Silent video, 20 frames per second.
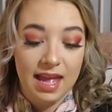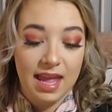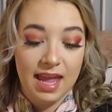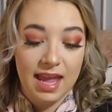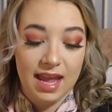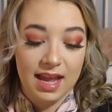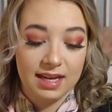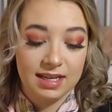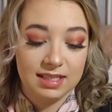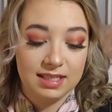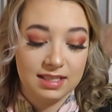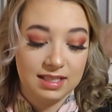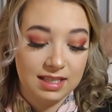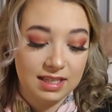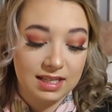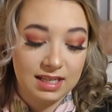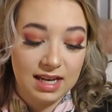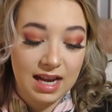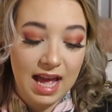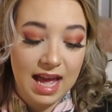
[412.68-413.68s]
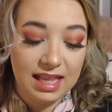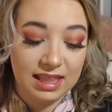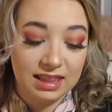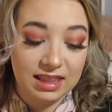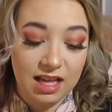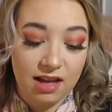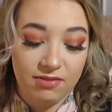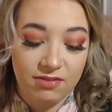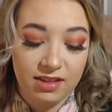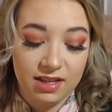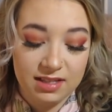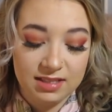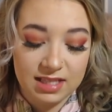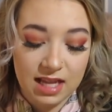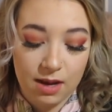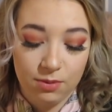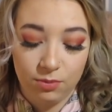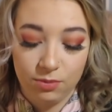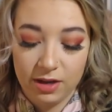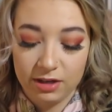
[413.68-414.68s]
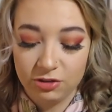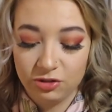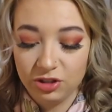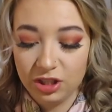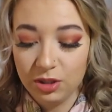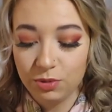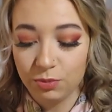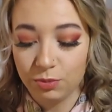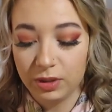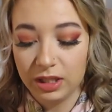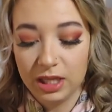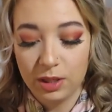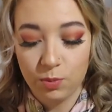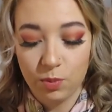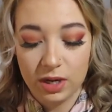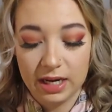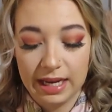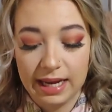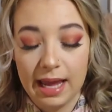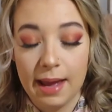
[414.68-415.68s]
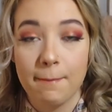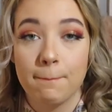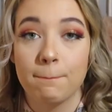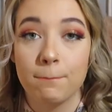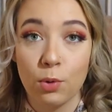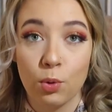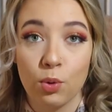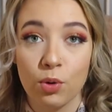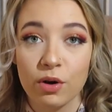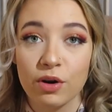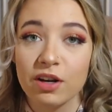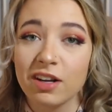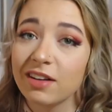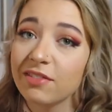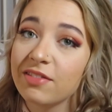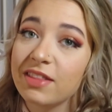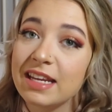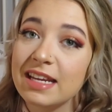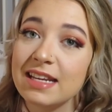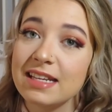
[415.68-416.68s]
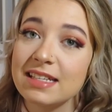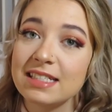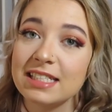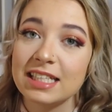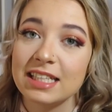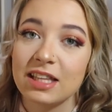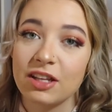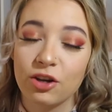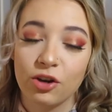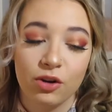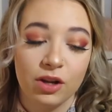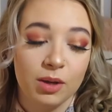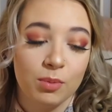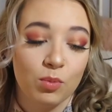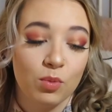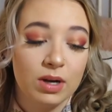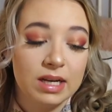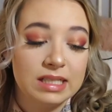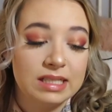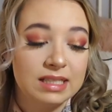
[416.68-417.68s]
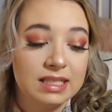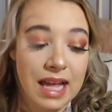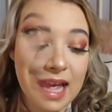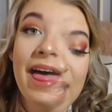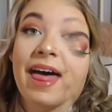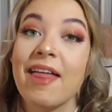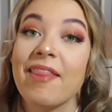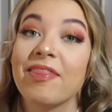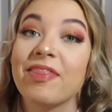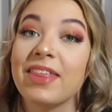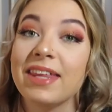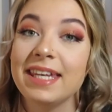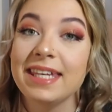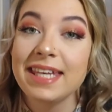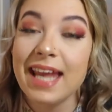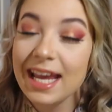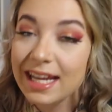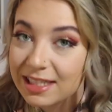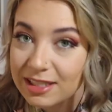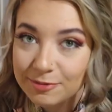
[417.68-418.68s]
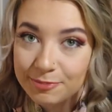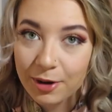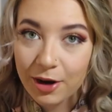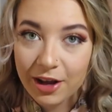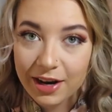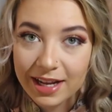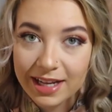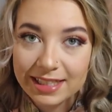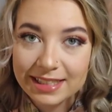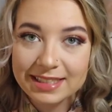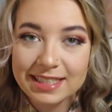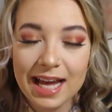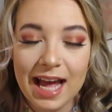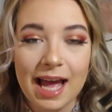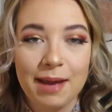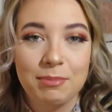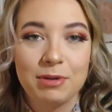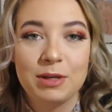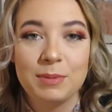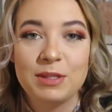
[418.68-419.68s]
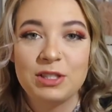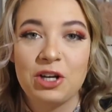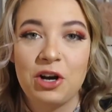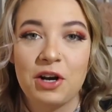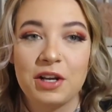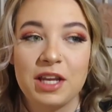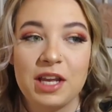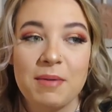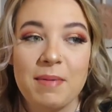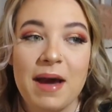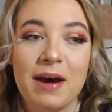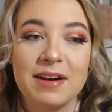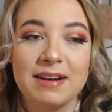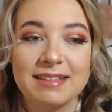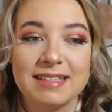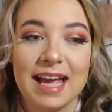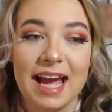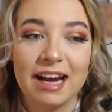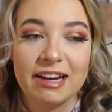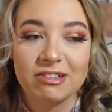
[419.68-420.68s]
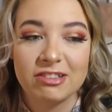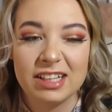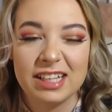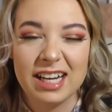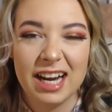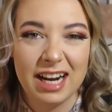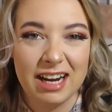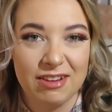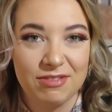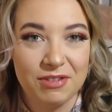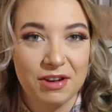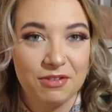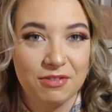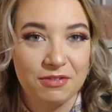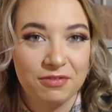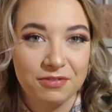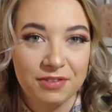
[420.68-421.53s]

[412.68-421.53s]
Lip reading: and I love this. I actually really want to get more of these, the cream ones. The next product I'm going to be talking about is actually kind of a